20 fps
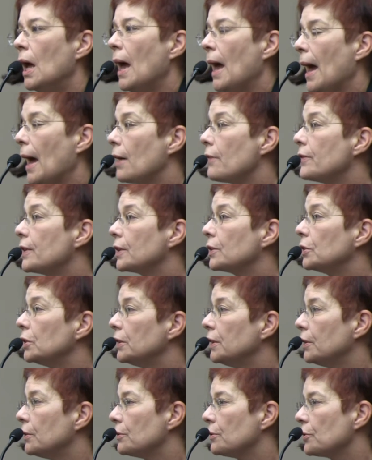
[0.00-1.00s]
Having
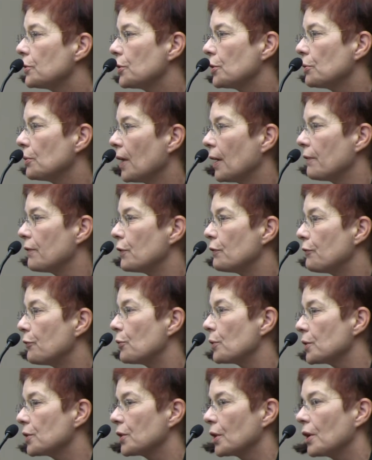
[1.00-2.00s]
leaders who have the
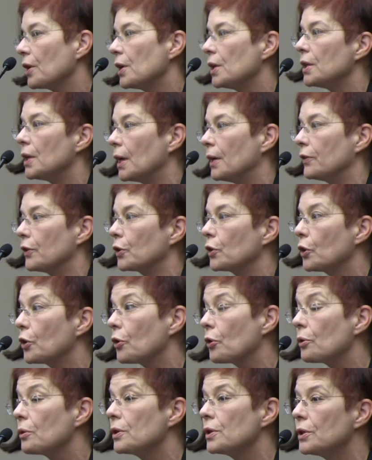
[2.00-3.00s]
foresight and the
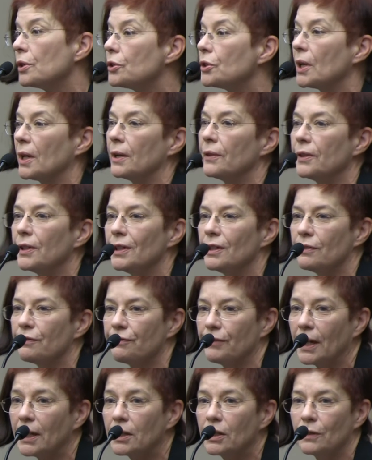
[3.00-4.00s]
courage and the
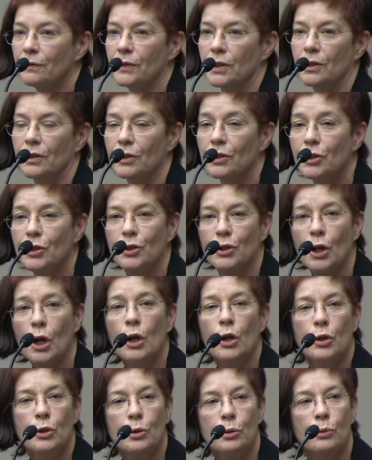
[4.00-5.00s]
effectiveness
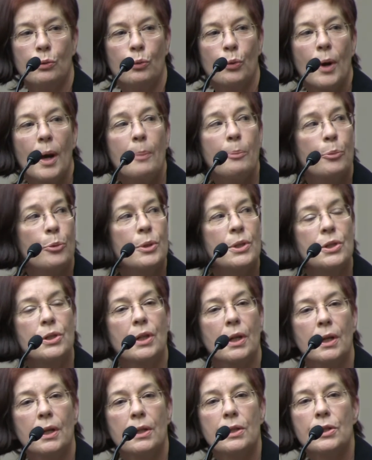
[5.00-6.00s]
to
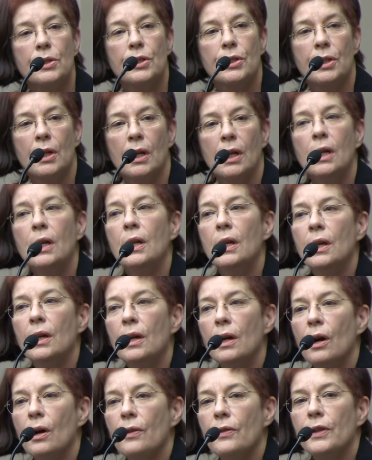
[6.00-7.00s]
represent
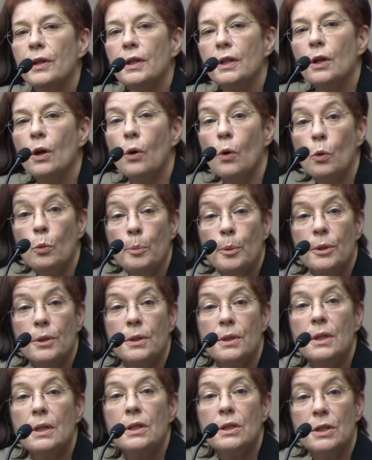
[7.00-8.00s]
the
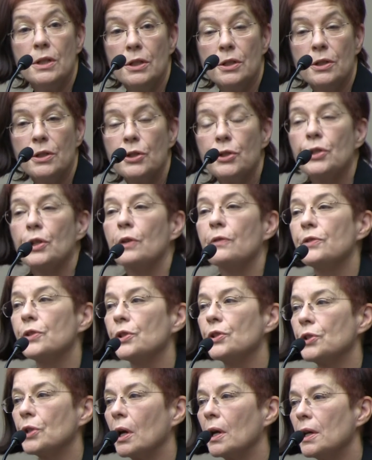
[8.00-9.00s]
openness of
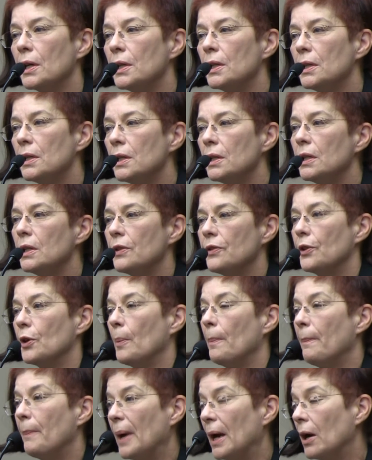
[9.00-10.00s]
society,
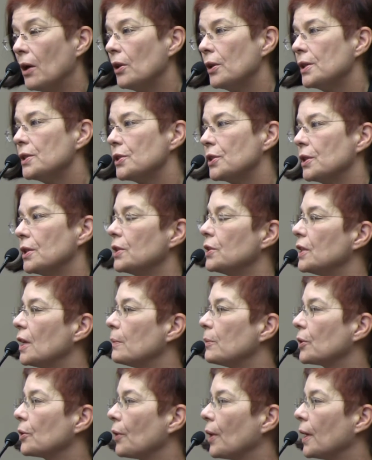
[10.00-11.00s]
the balance in a
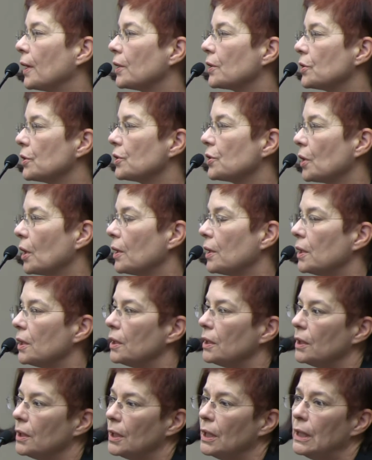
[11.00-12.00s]
democratic
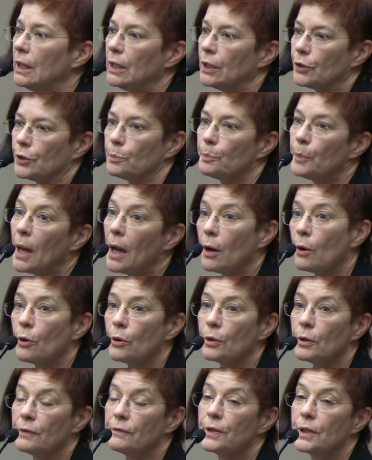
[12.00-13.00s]
society, the
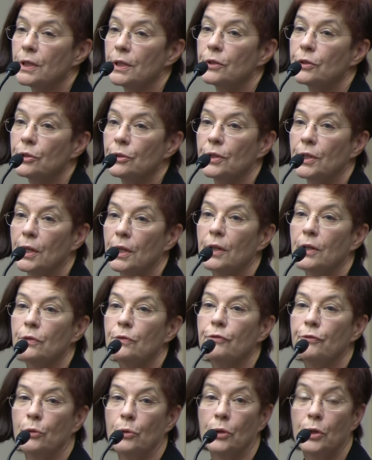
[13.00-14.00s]
power of the internet
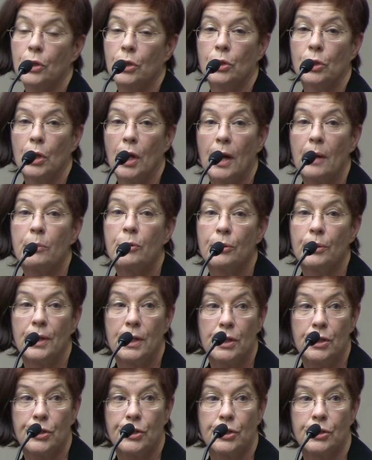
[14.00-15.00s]
for
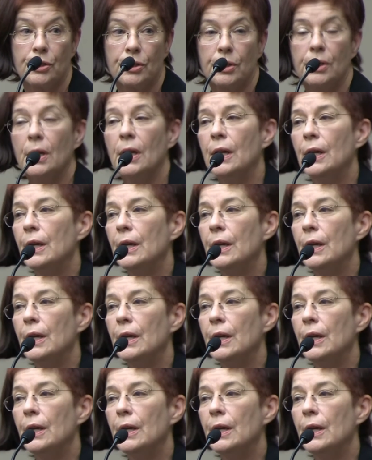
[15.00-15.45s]
collaboration,